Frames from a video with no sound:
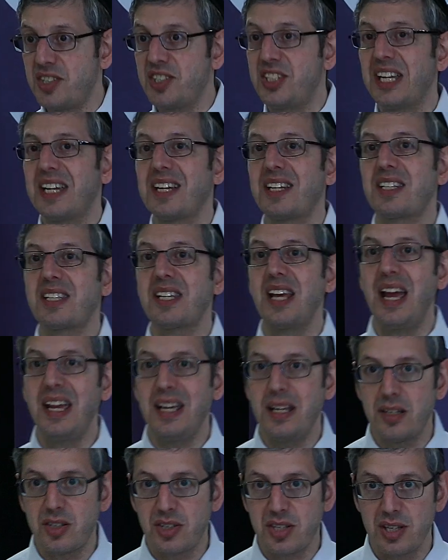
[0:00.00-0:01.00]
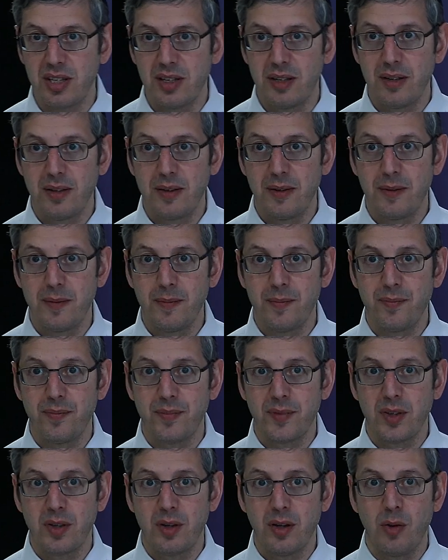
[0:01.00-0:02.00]
dictate
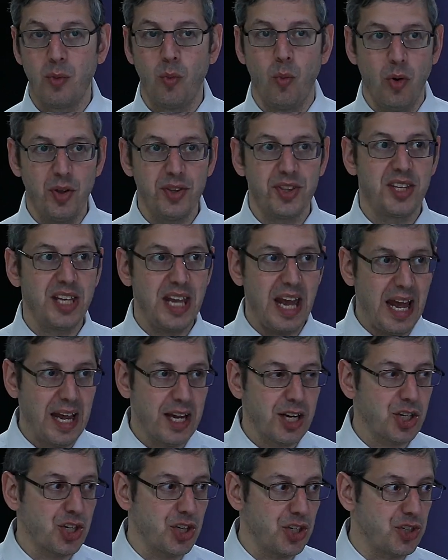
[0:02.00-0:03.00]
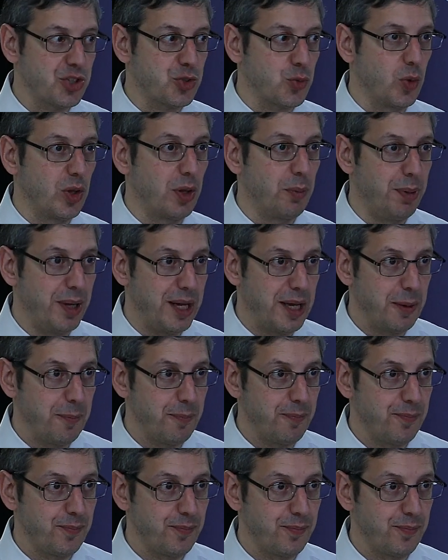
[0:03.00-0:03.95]
what the actions will be.